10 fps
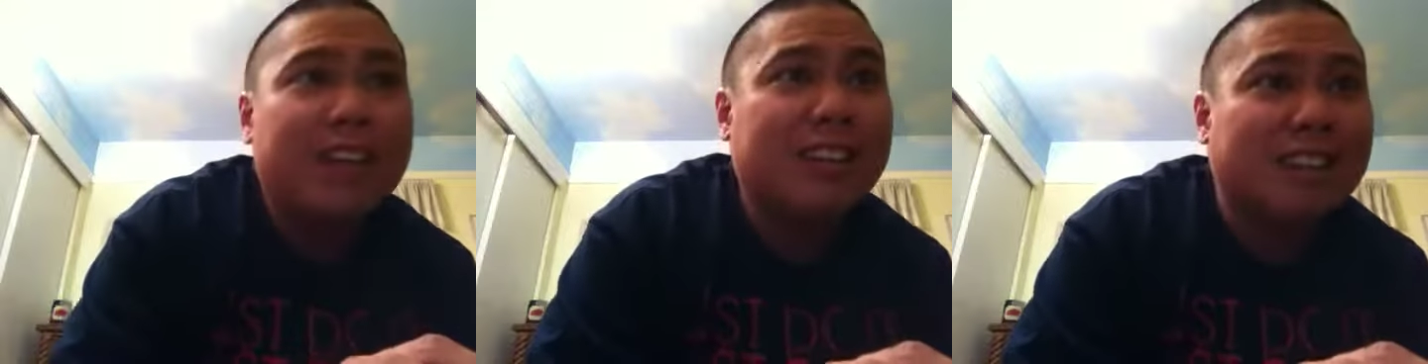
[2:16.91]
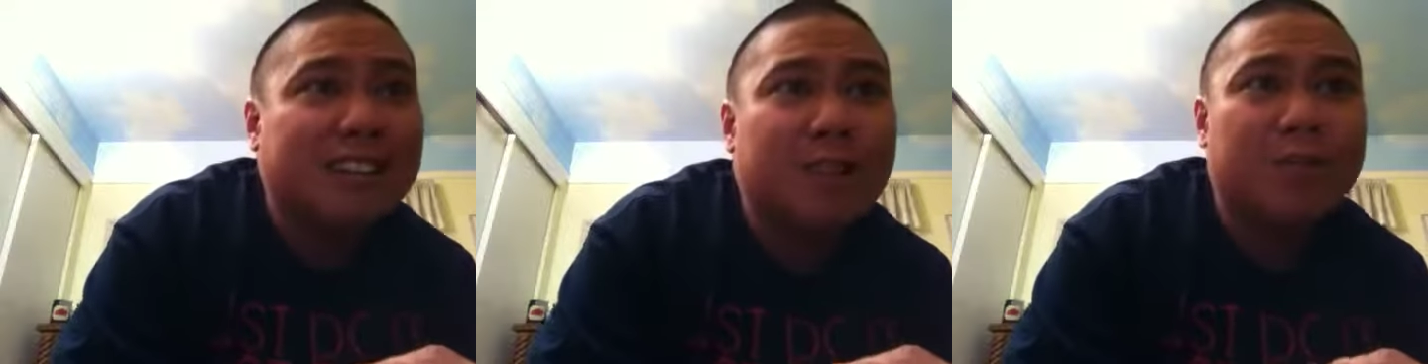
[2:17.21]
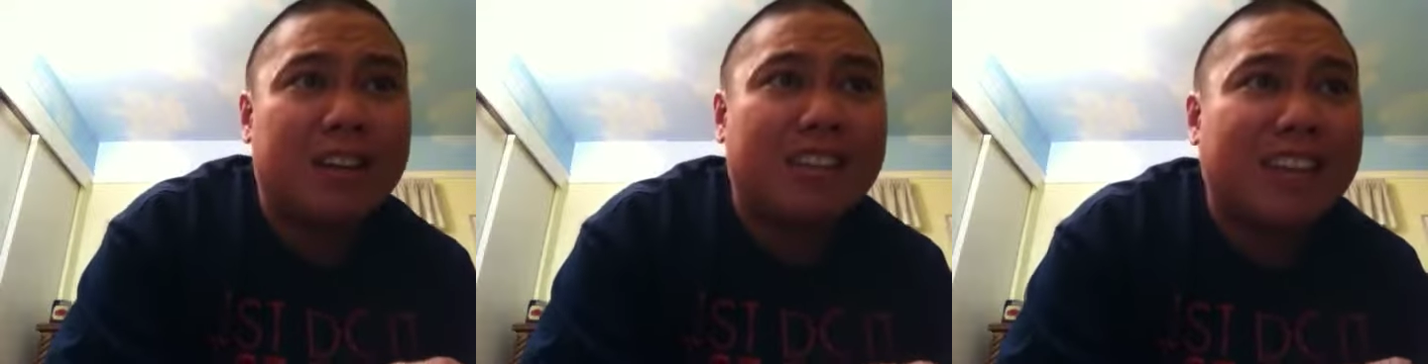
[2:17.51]
Now tell
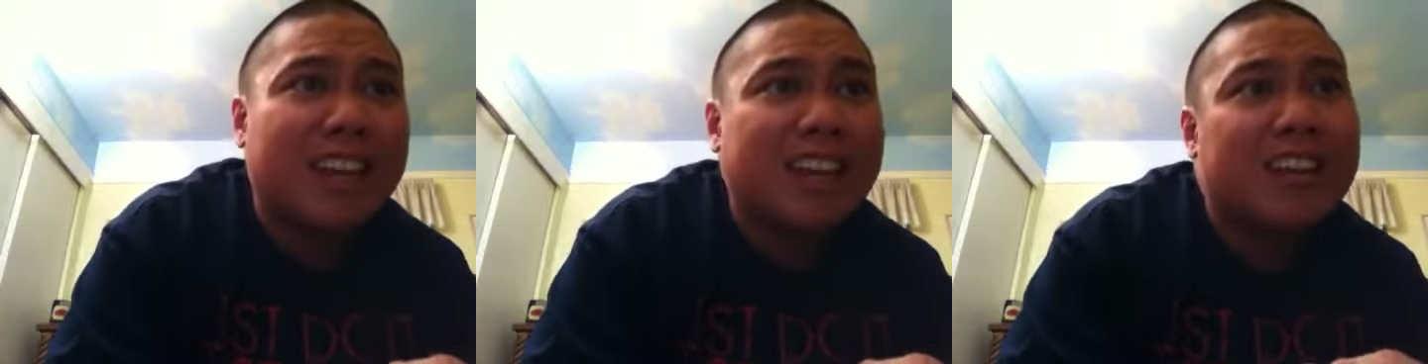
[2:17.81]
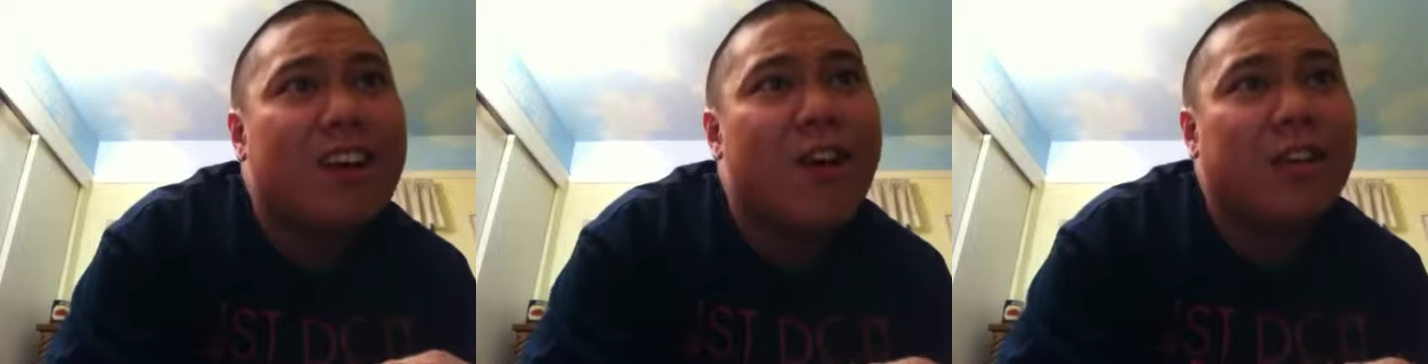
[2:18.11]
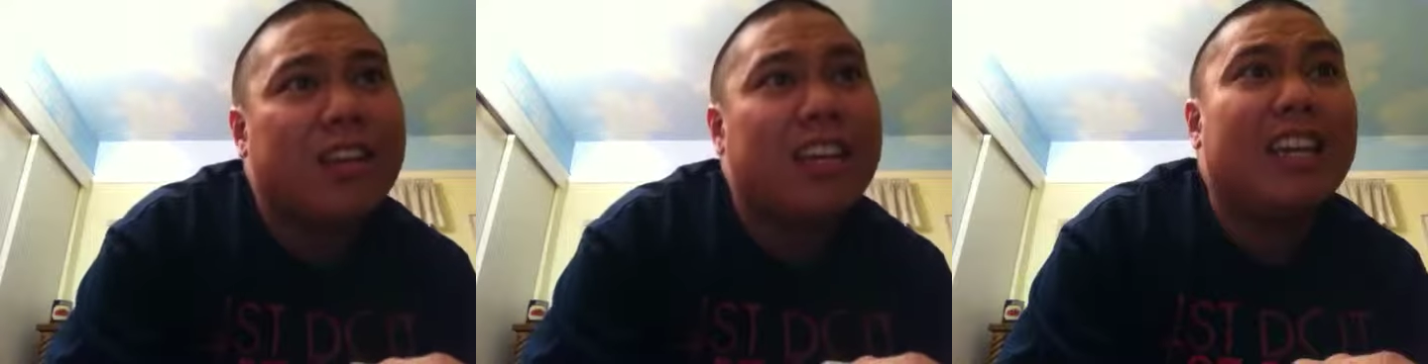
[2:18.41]
me, taking all
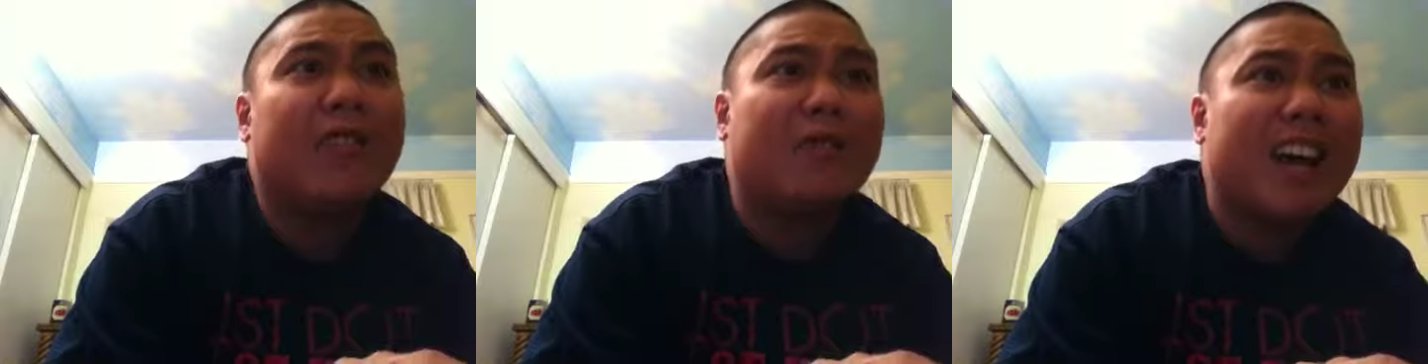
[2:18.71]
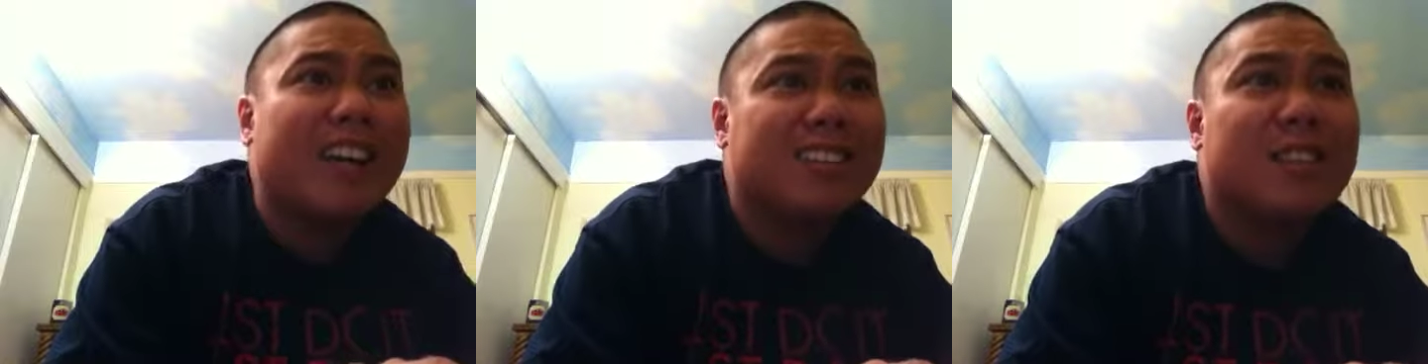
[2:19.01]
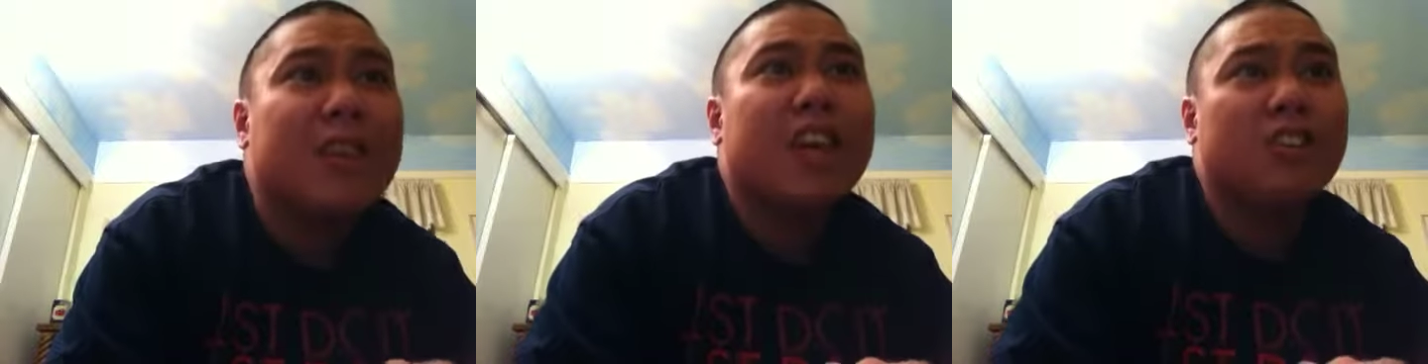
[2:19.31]
the advice,
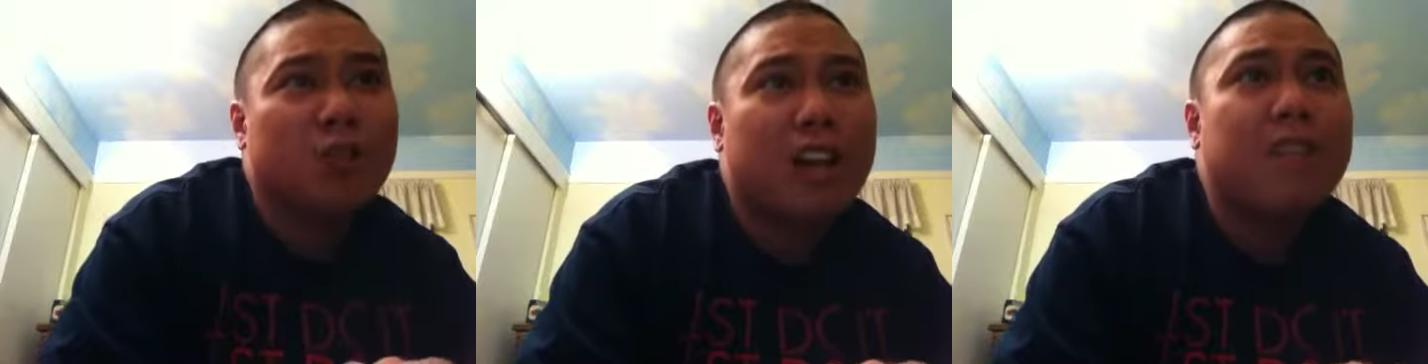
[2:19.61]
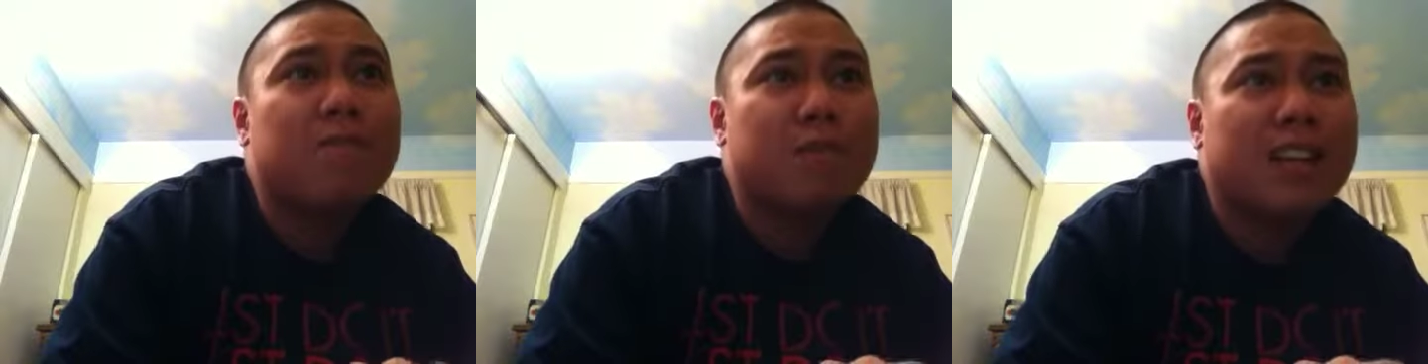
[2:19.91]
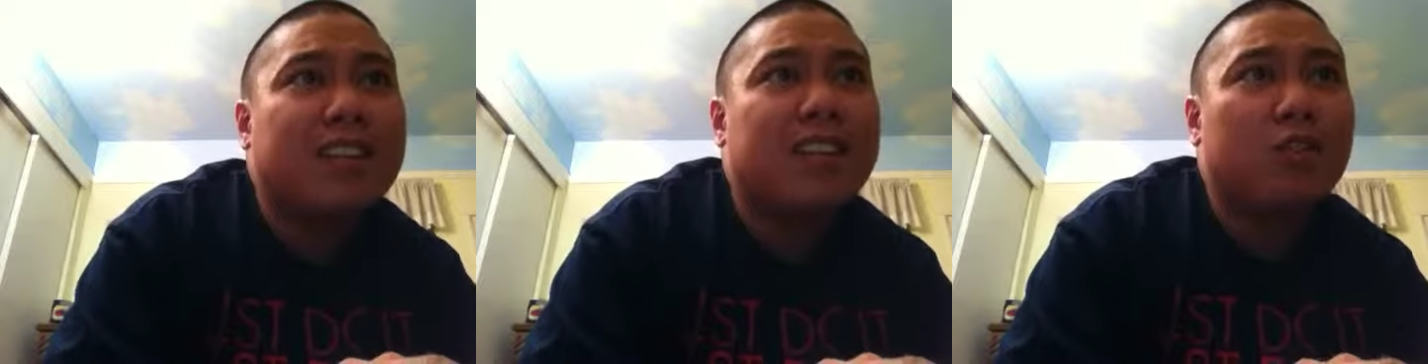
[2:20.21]
trying to
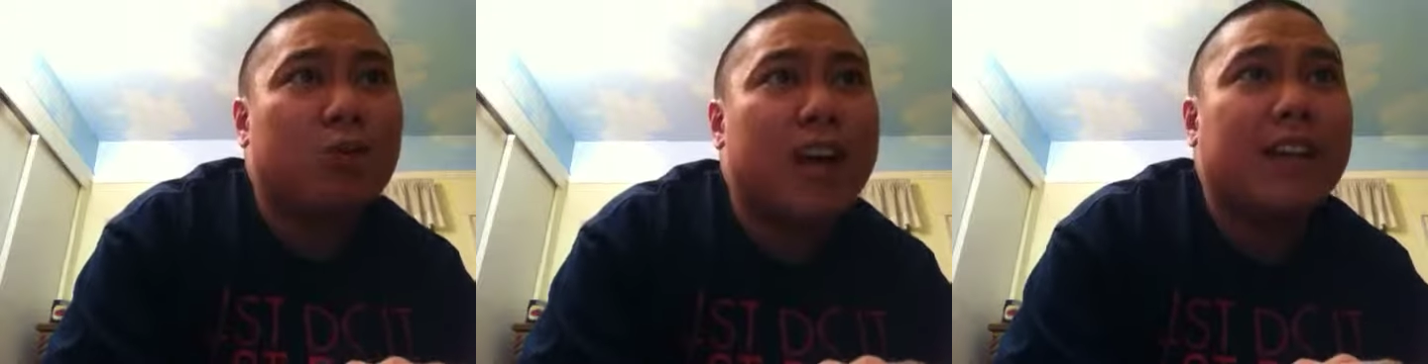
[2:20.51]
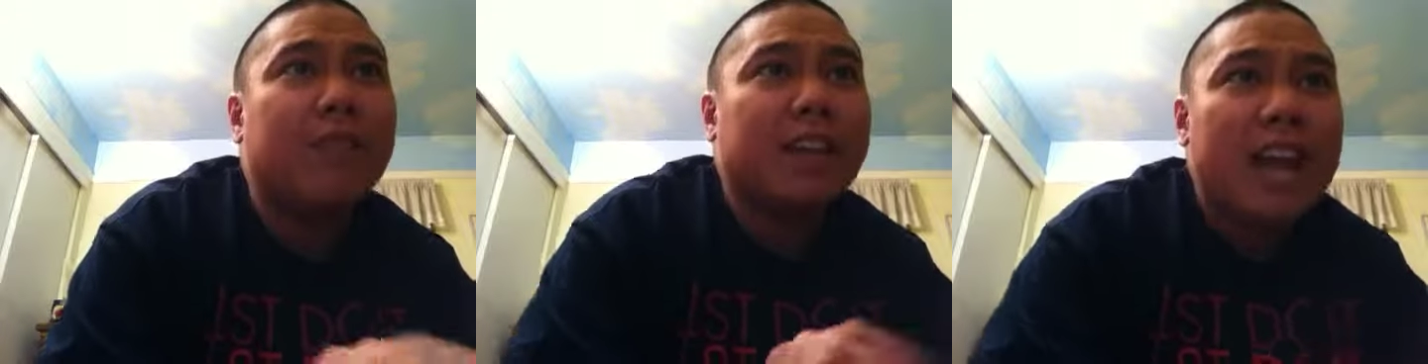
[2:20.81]
make things right.